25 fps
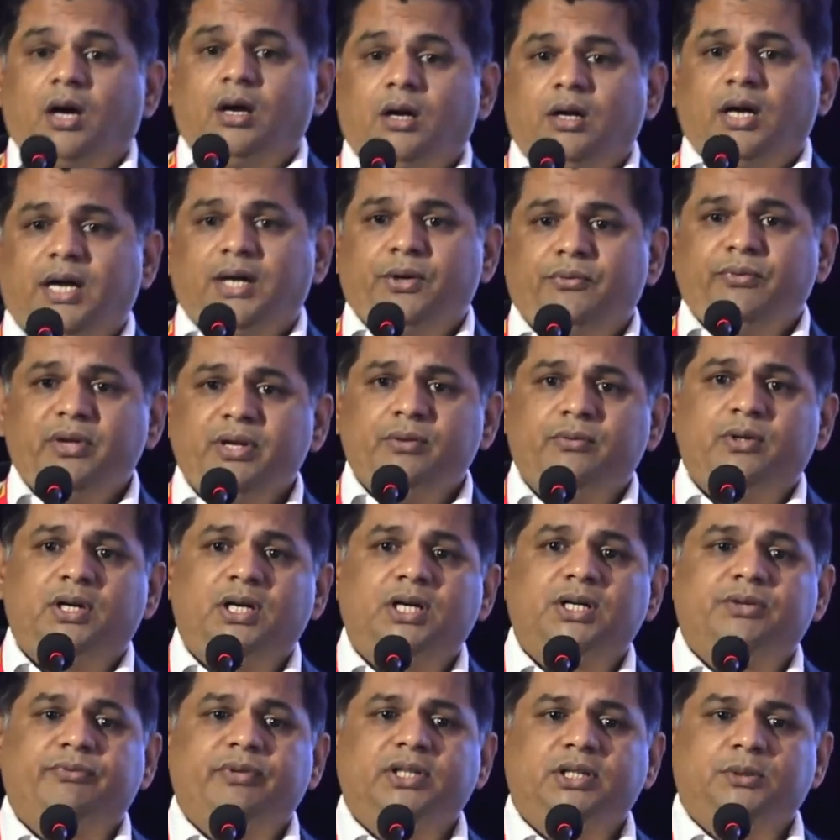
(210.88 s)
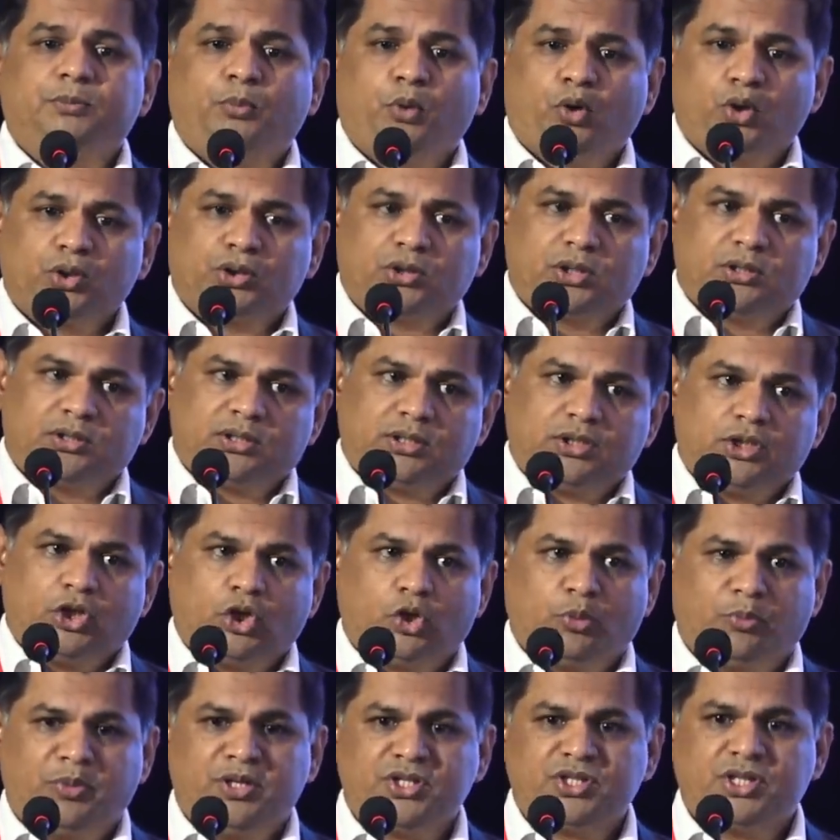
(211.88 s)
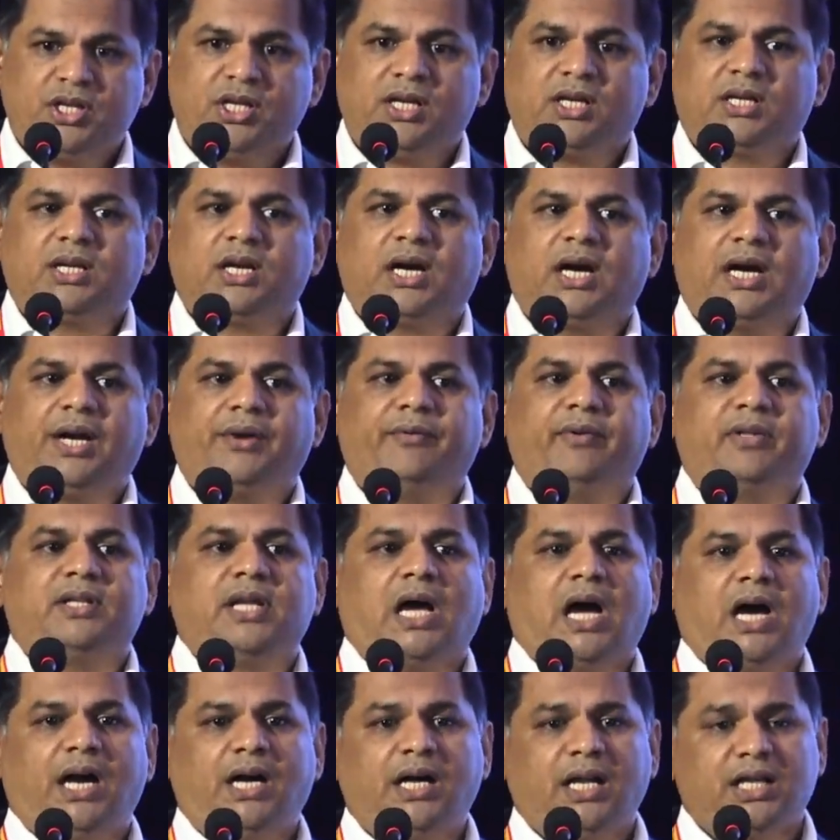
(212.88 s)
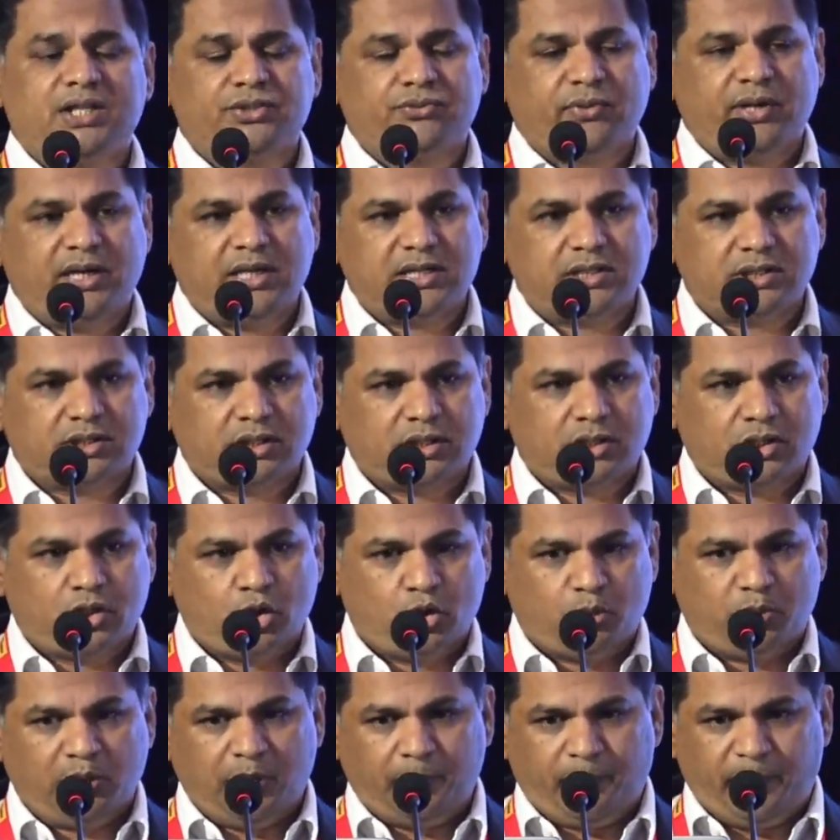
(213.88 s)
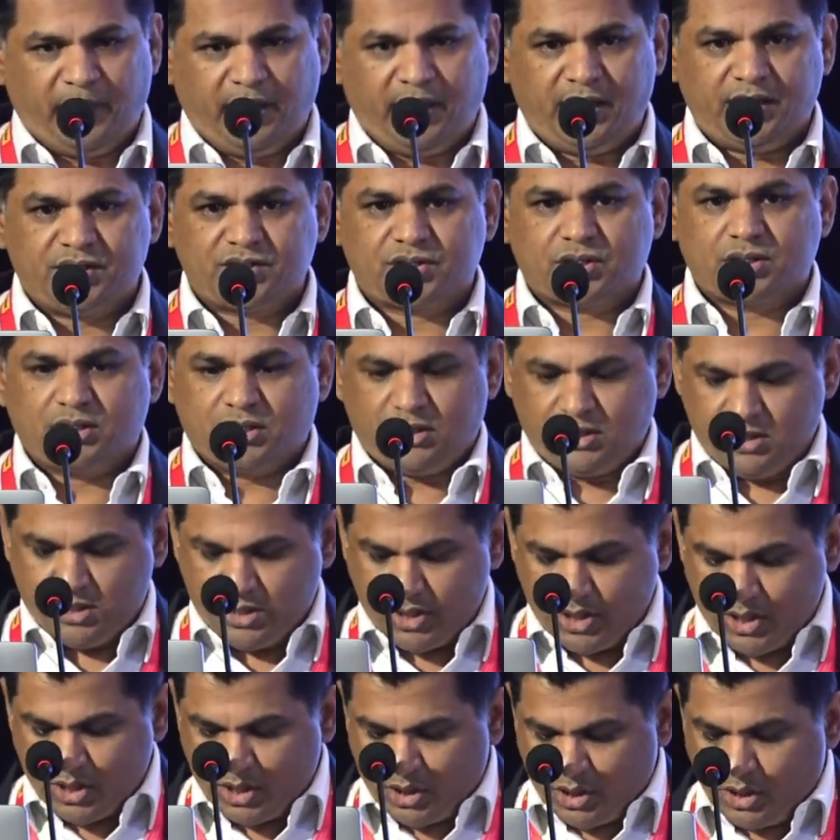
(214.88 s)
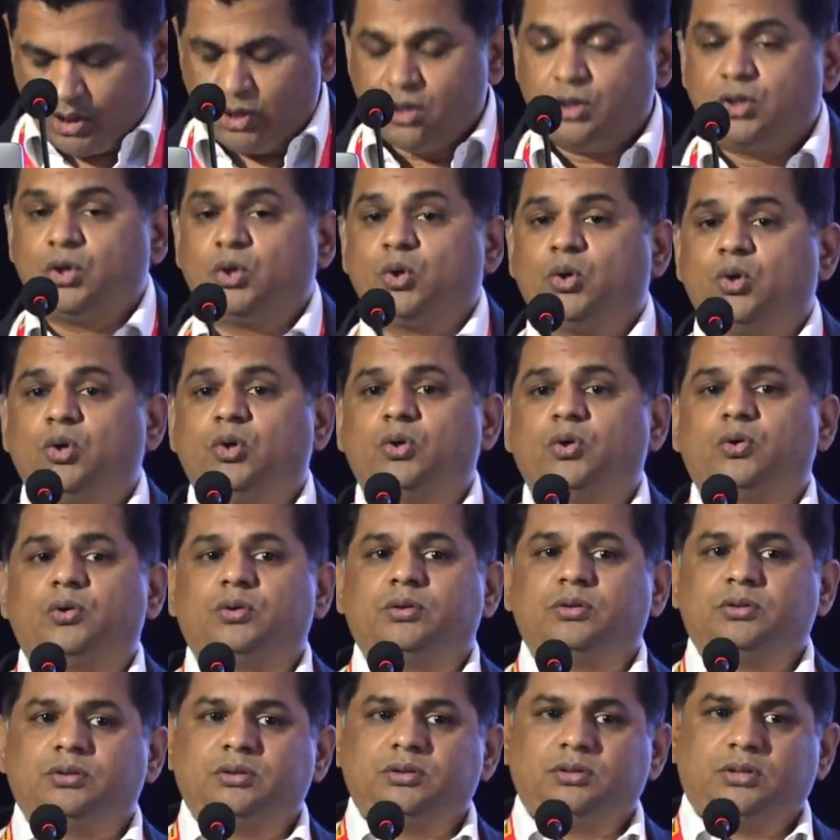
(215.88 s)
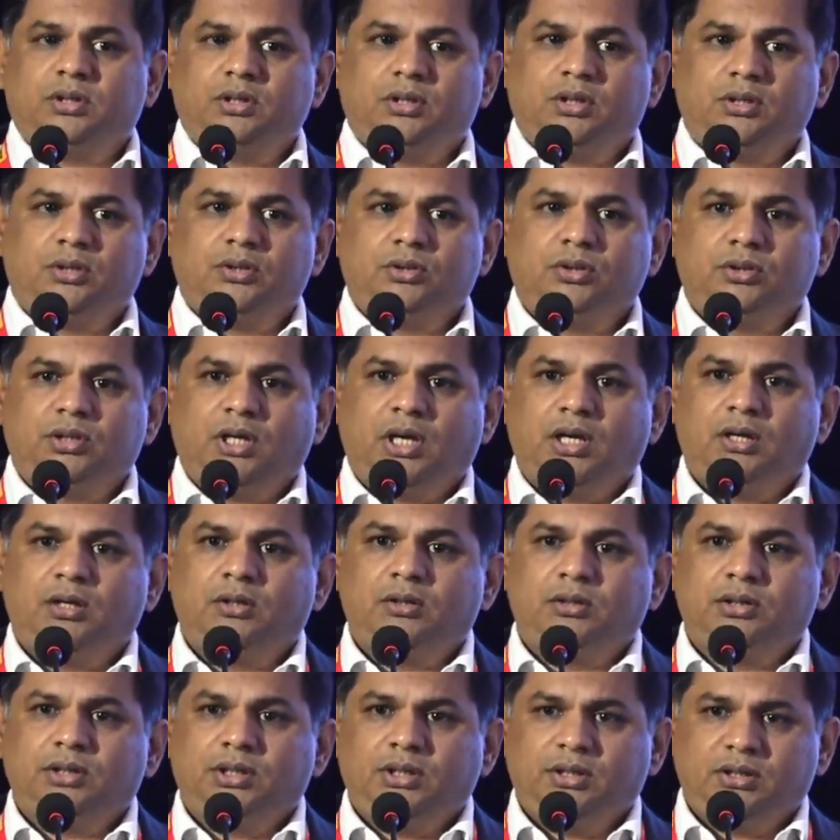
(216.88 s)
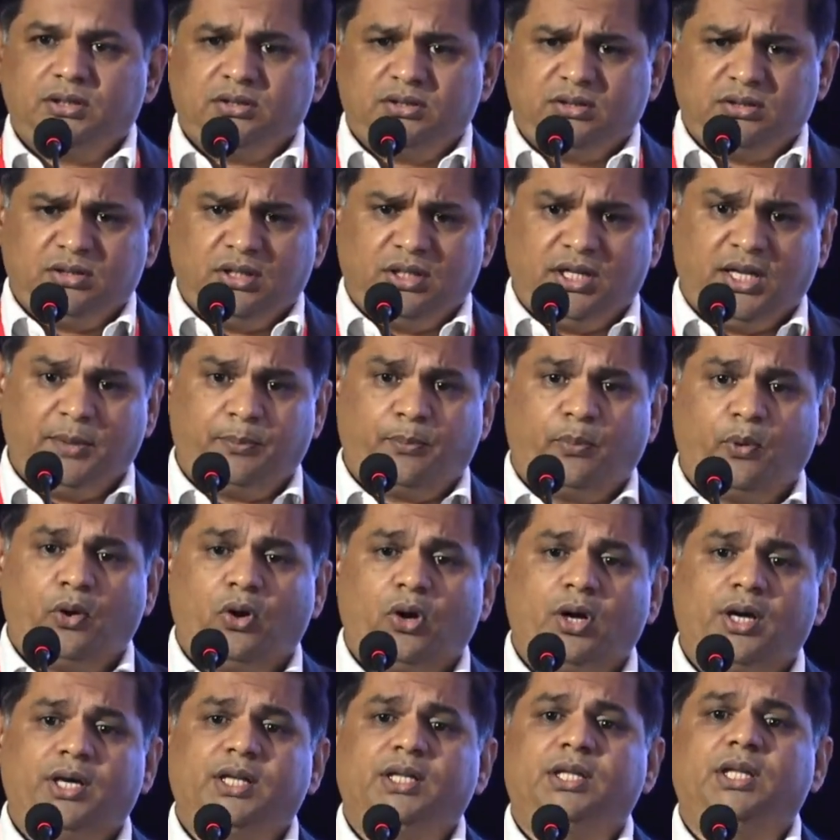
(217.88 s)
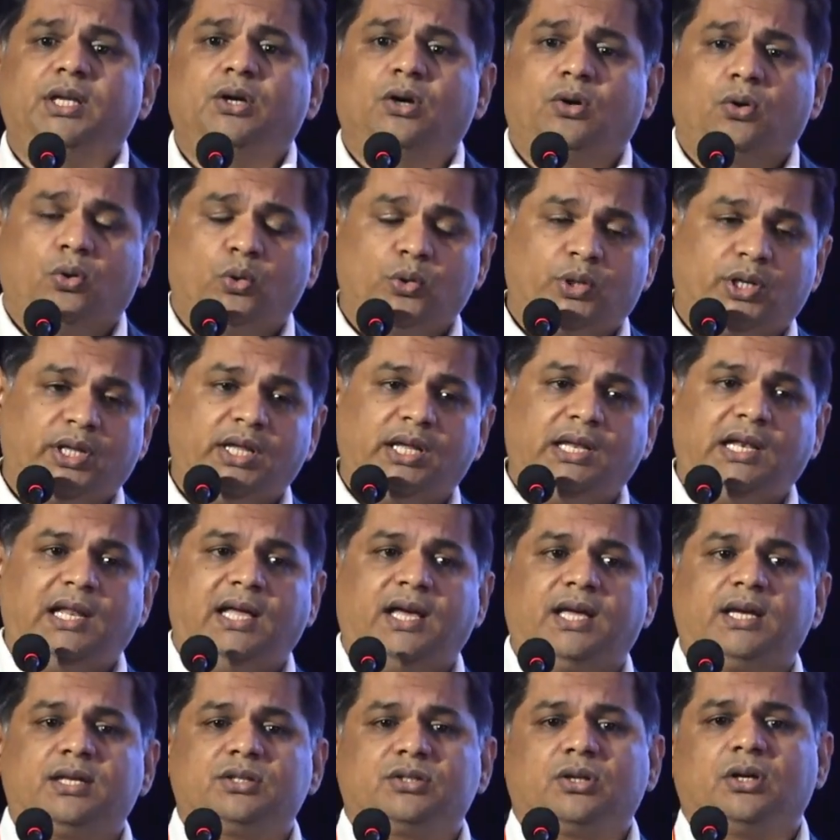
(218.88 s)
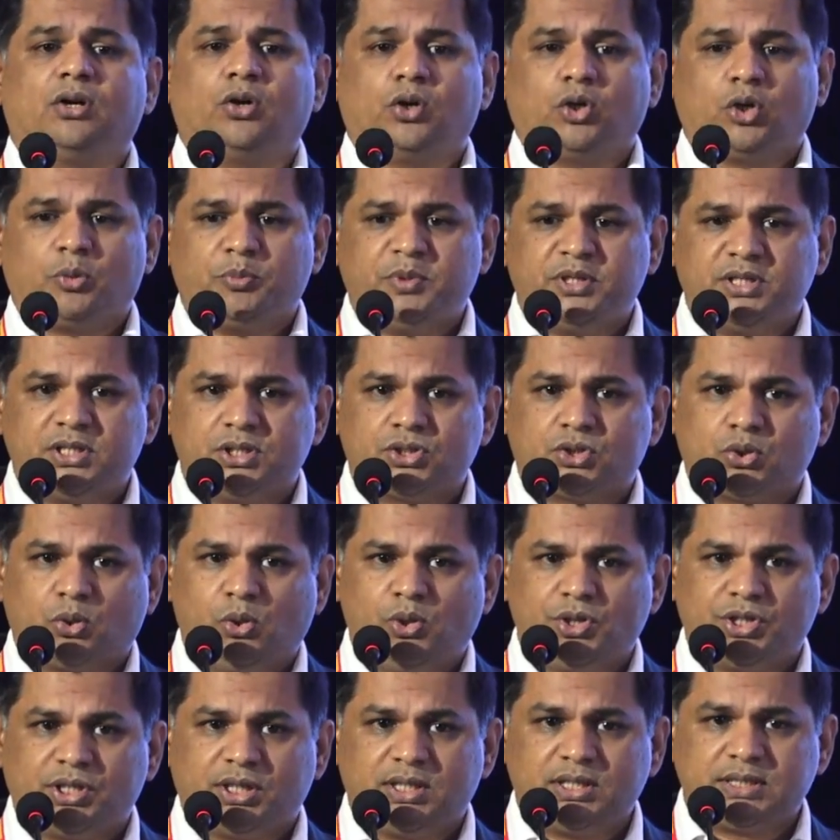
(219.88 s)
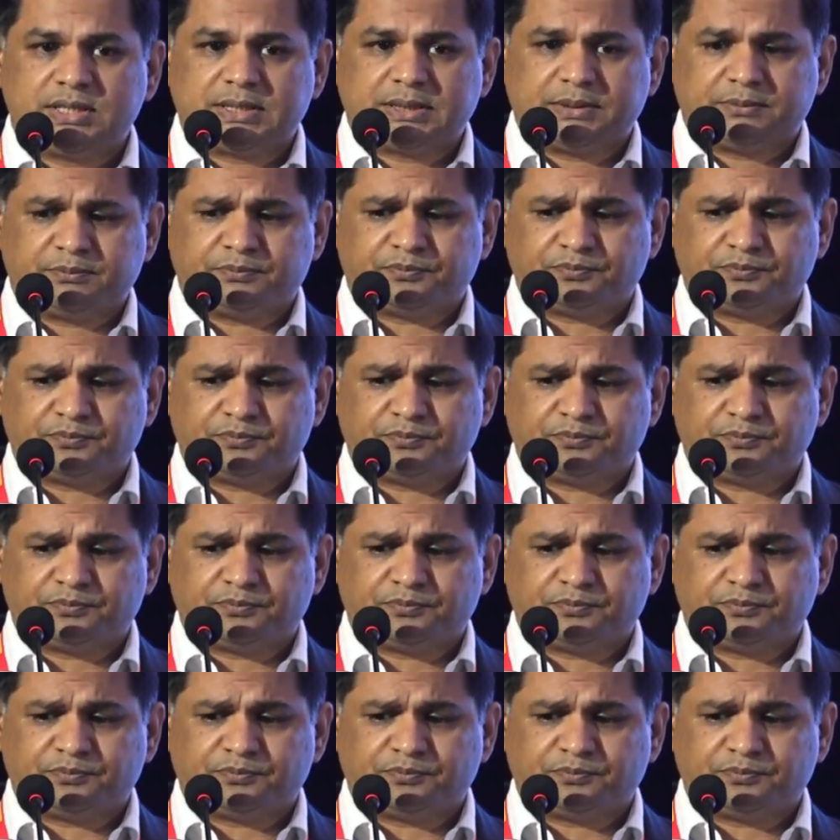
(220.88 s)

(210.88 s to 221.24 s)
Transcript: And we work with both domestic and as well as global players to deploy the OT layers automation solutions.